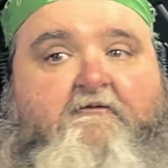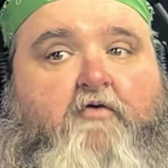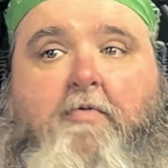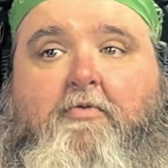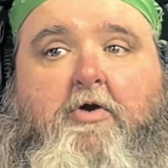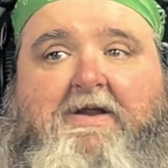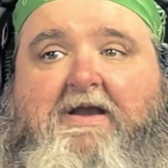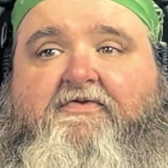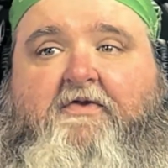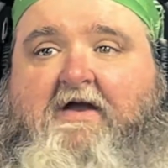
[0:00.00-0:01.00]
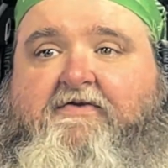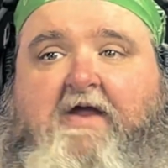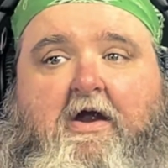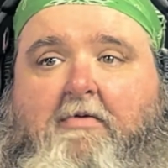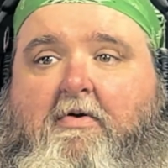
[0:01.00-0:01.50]
4 more minutes of like
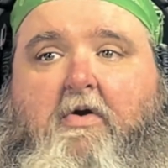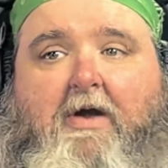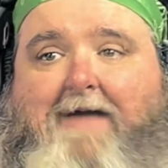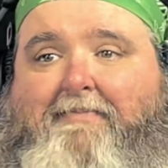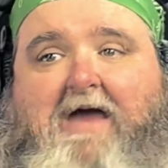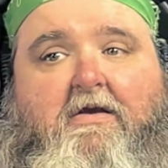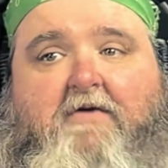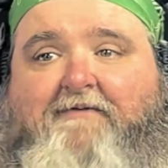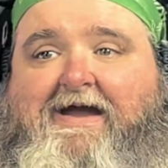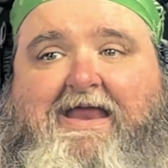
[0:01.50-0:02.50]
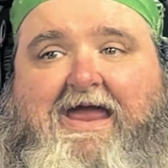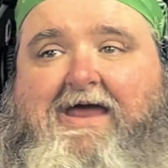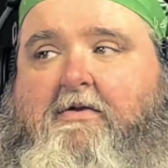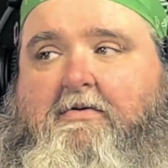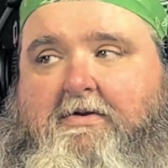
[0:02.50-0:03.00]
terrible crap. I don't know if I can
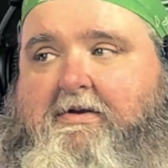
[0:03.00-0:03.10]
handle it.